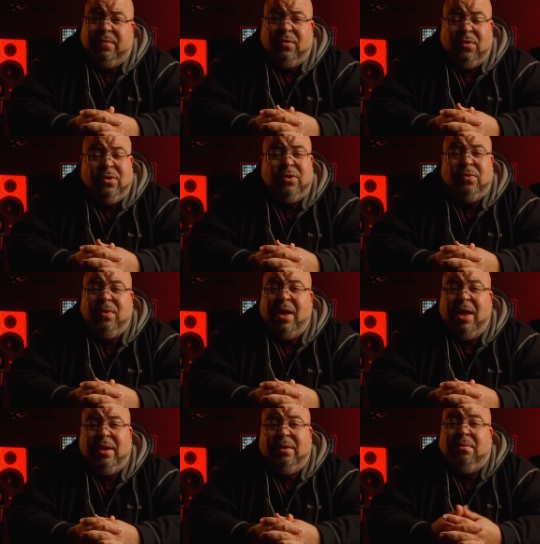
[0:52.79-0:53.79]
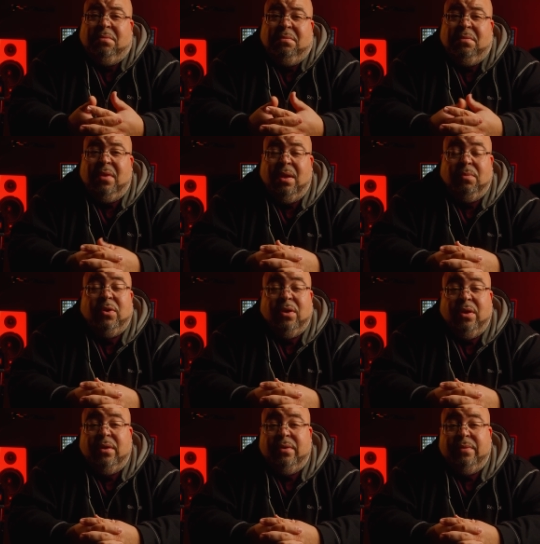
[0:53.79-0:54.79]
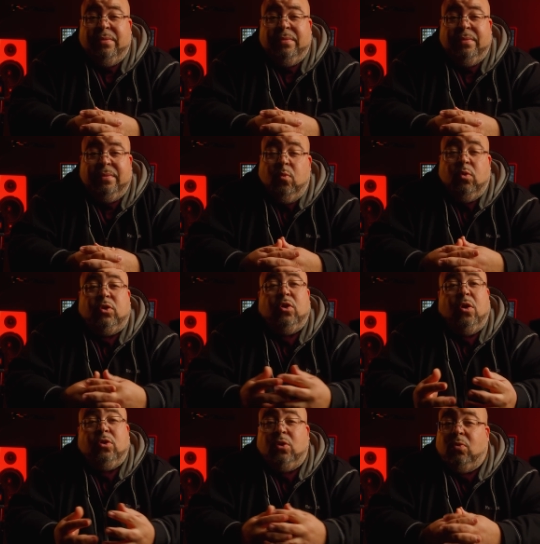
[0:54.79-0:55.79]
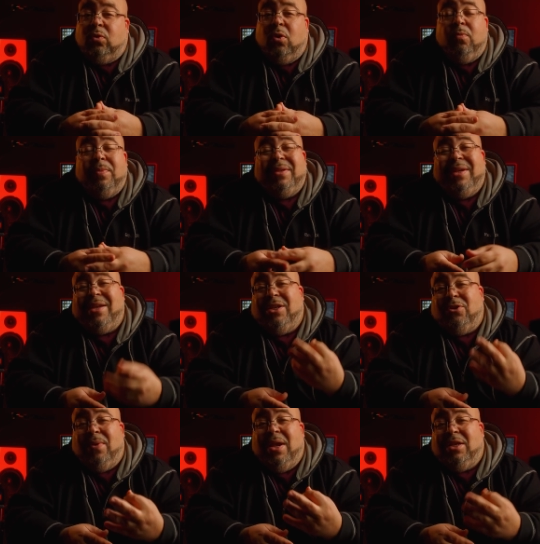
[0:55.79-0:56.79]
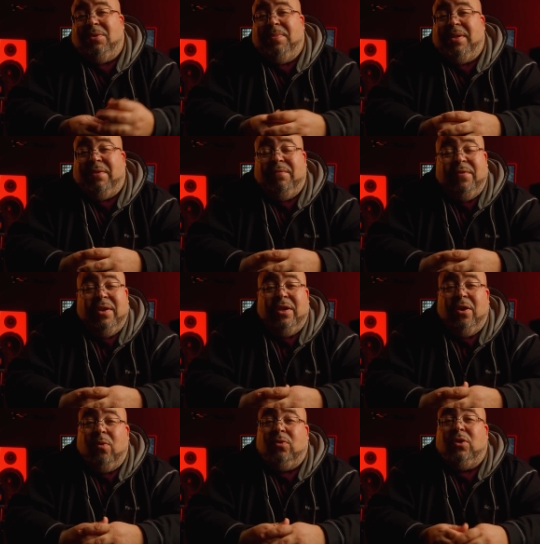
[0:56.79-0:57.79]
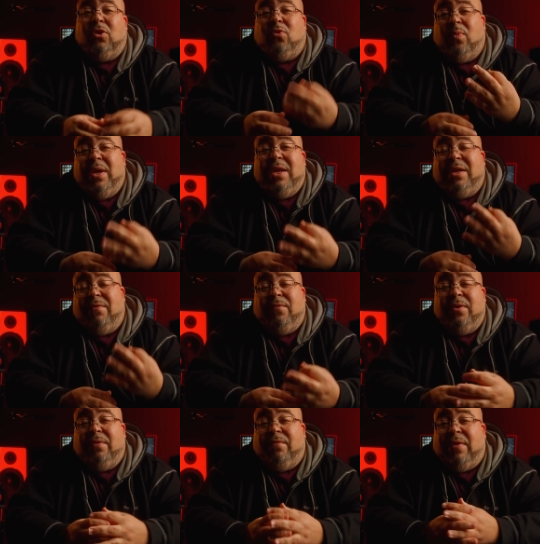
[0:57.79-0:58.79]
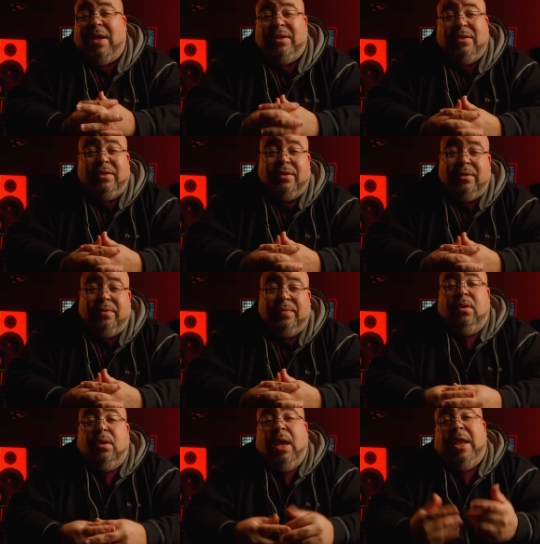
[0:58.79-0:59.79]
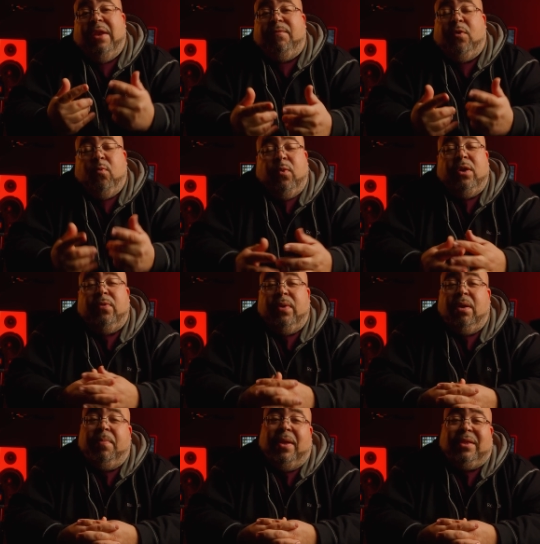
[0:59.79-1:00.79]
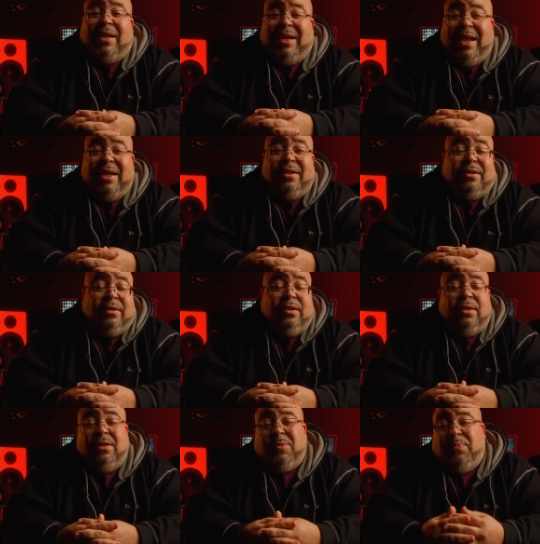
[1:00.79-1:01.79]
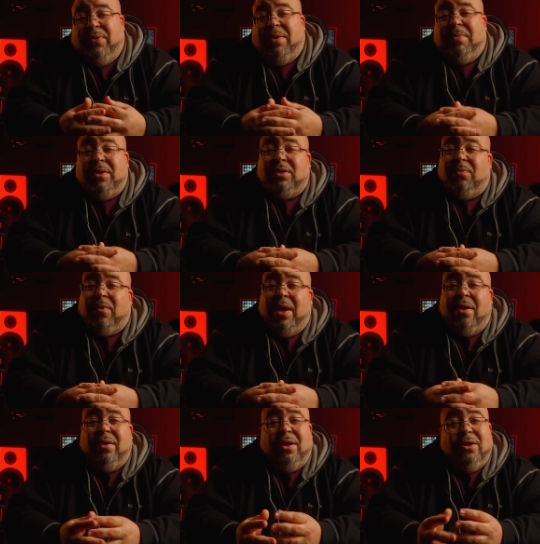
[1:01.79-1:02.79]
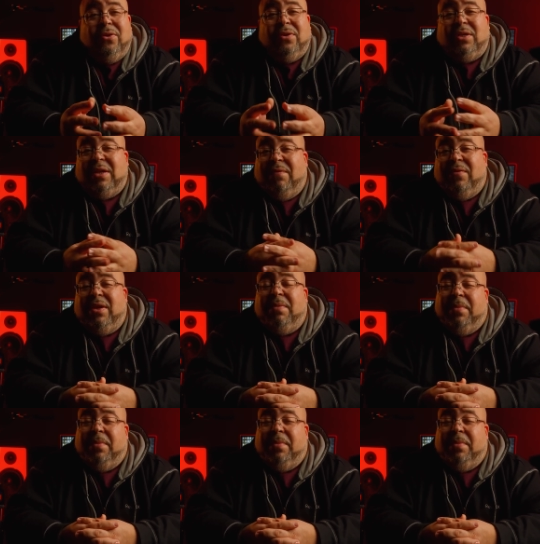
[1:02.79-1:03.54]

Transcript: You can do that, I'm good. What's also dope is it can transmit the video to three different devices. And if you're wondering about the latency, it's pretty much around under 70